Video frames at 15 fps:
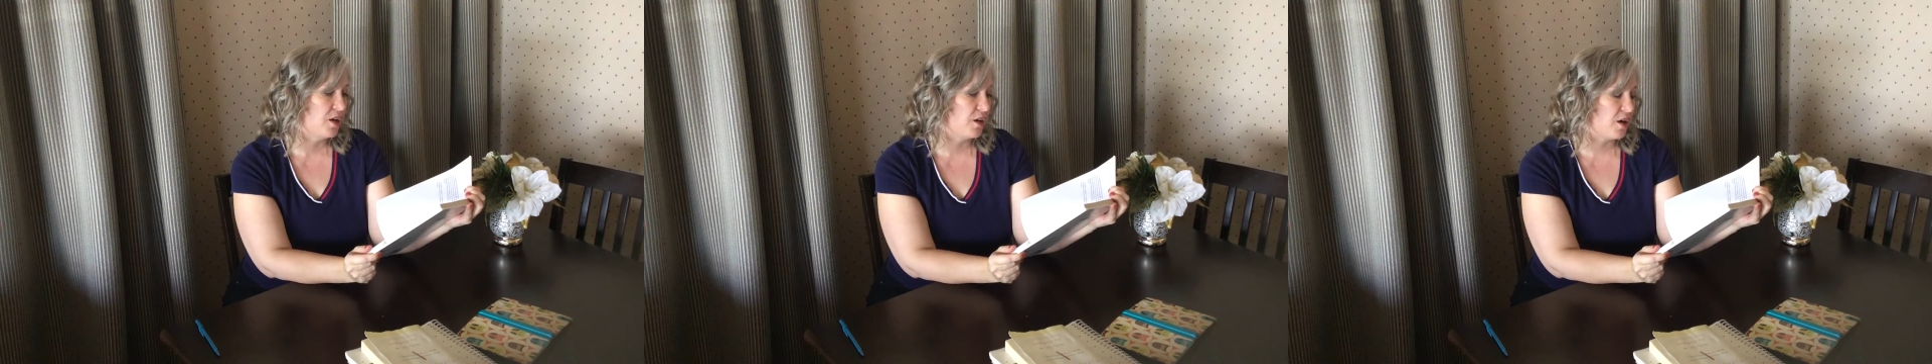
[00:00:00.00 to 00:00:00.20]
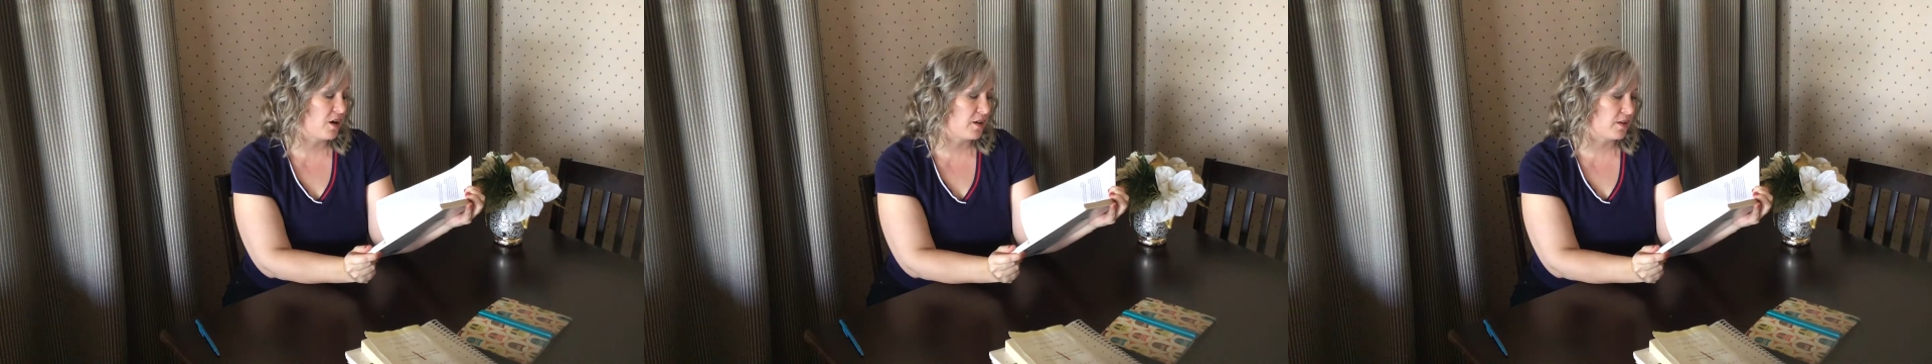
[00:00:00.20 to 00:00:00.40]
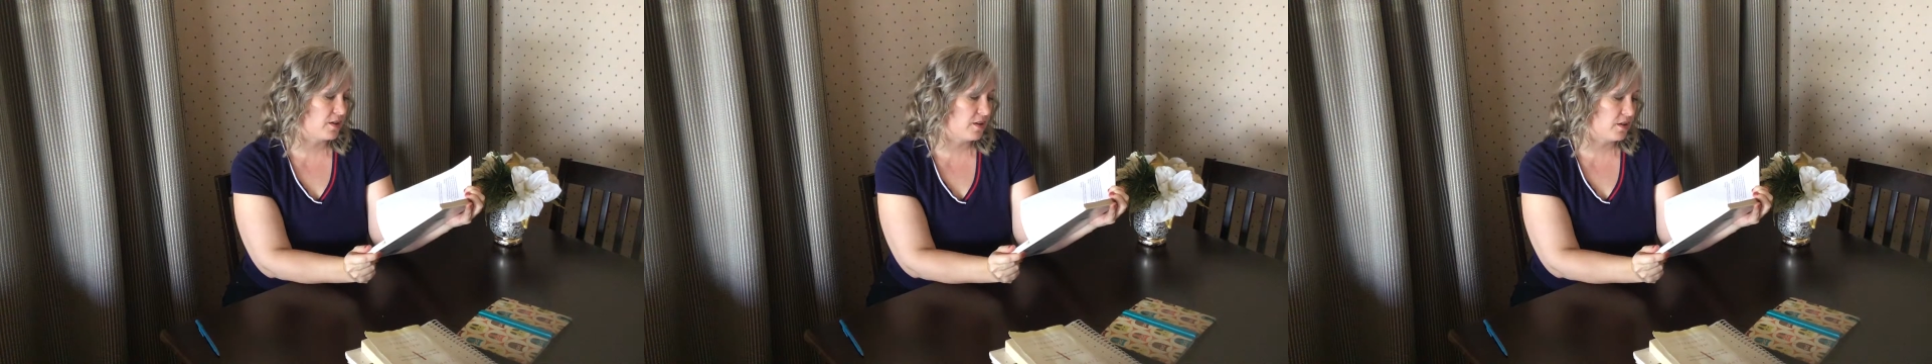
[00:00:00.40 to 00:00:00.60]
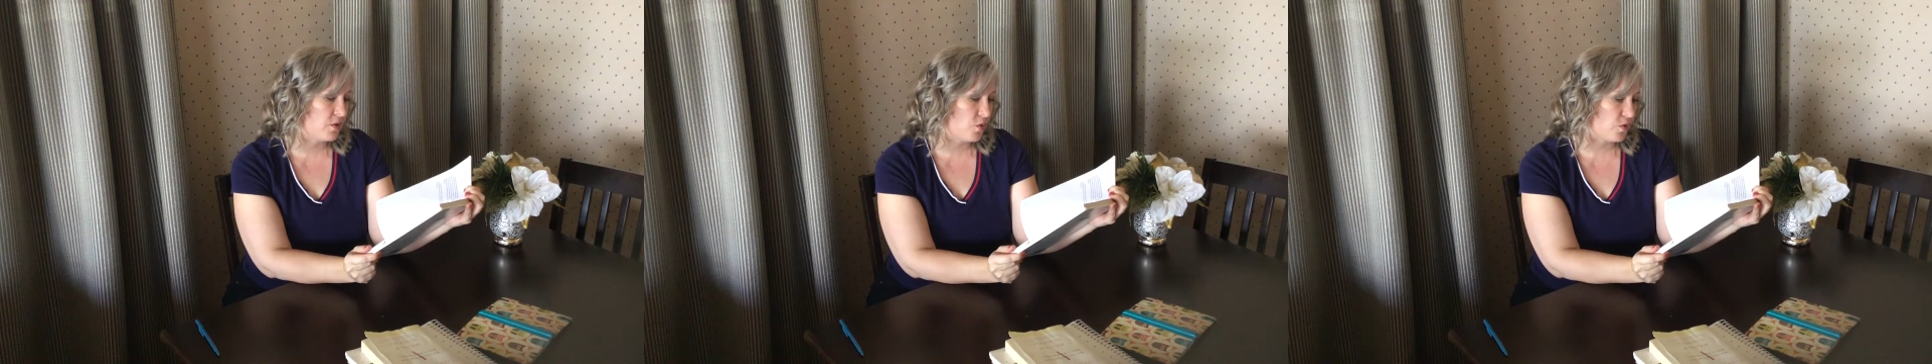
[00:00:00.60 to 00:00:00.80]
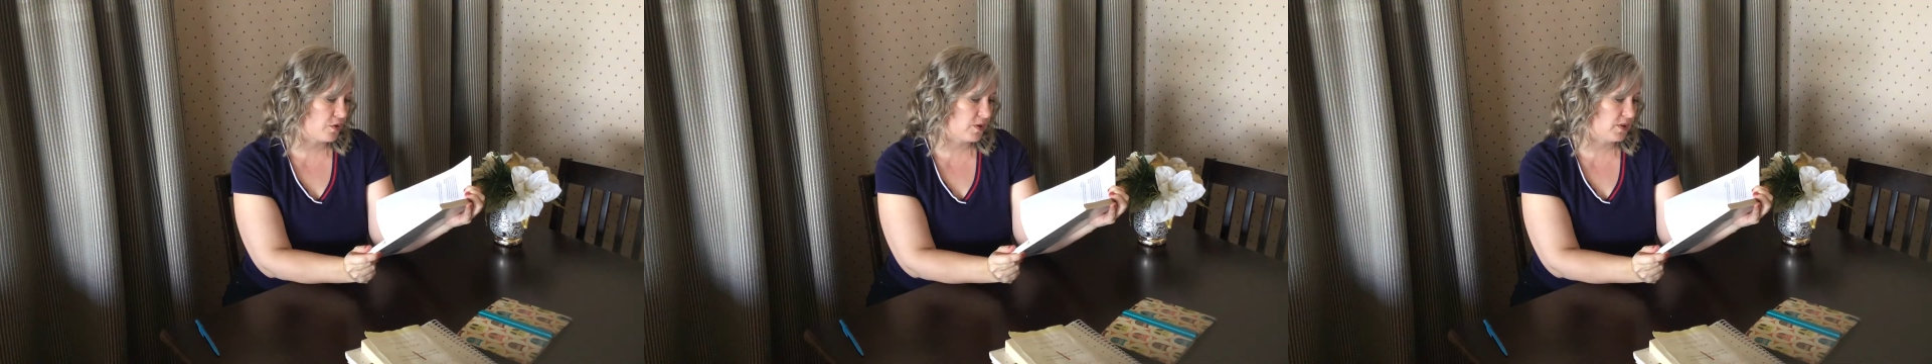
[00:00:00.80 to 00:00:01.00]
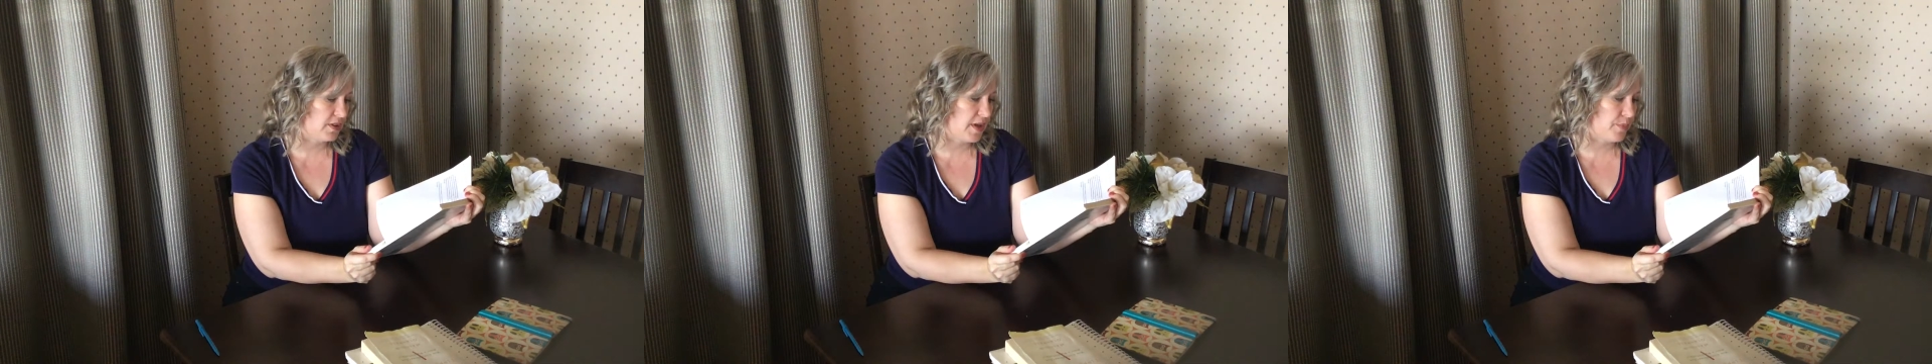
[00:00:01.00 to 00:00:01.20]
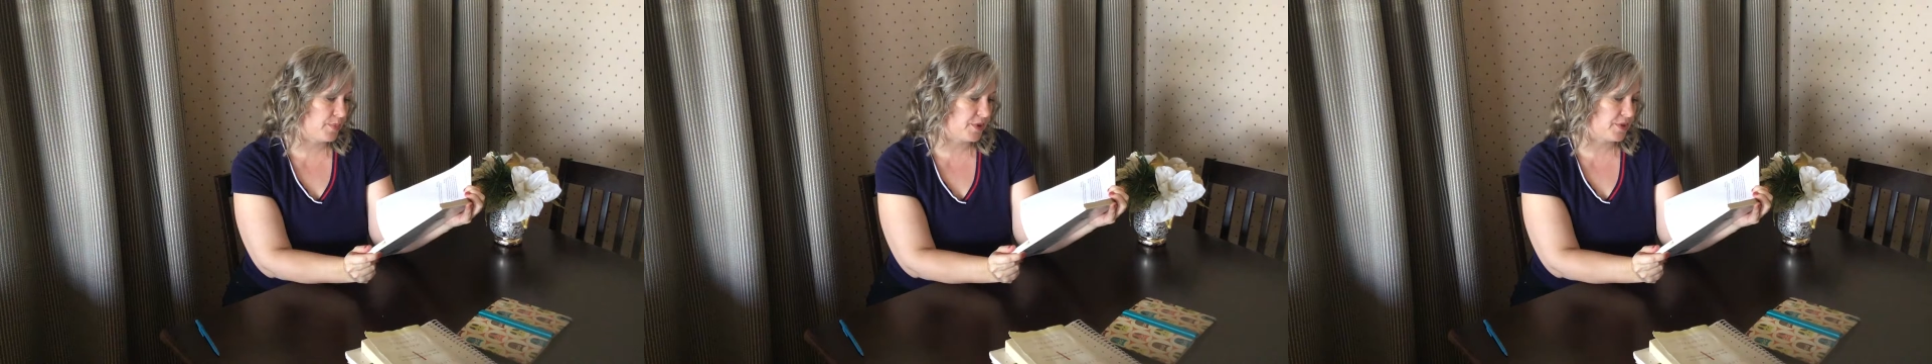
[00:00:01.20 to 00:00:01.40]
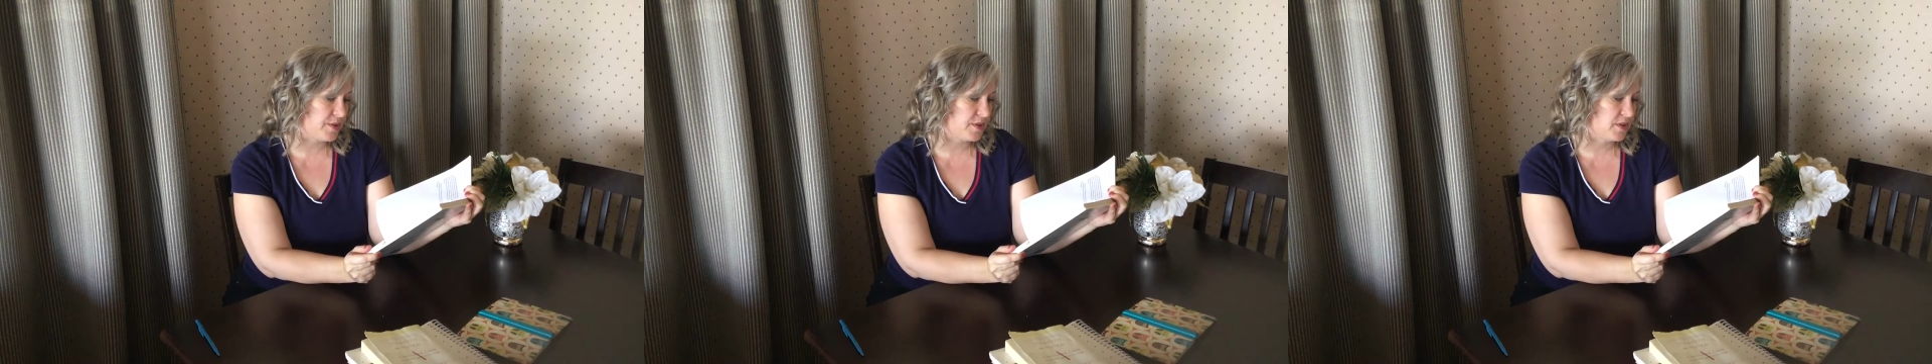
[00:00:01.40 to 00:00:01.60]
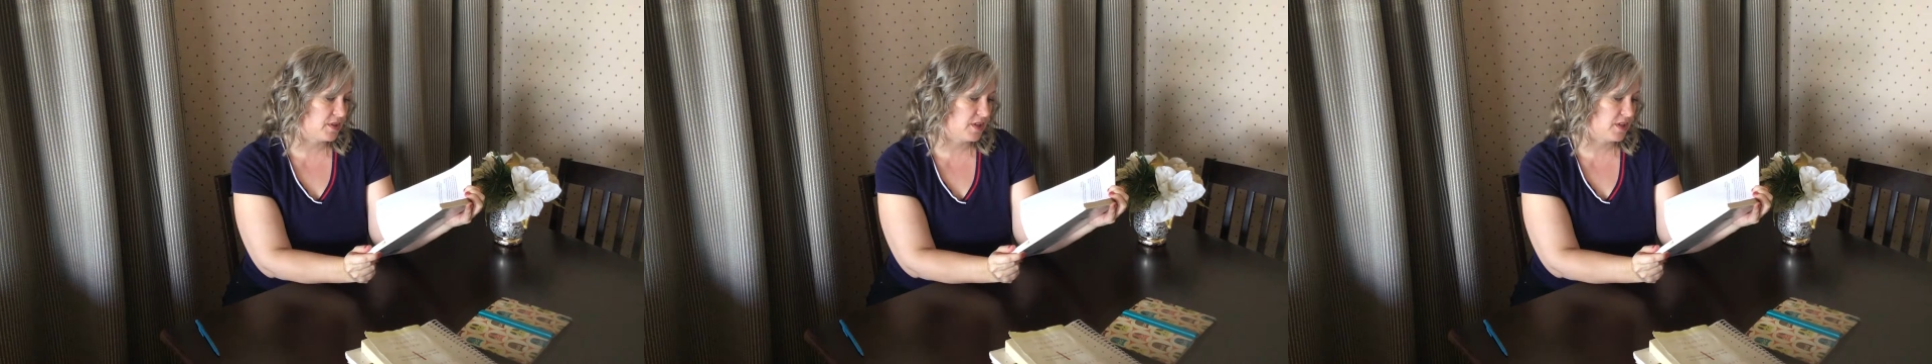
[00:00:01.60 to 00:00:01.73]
cardinal and ordinal numbers,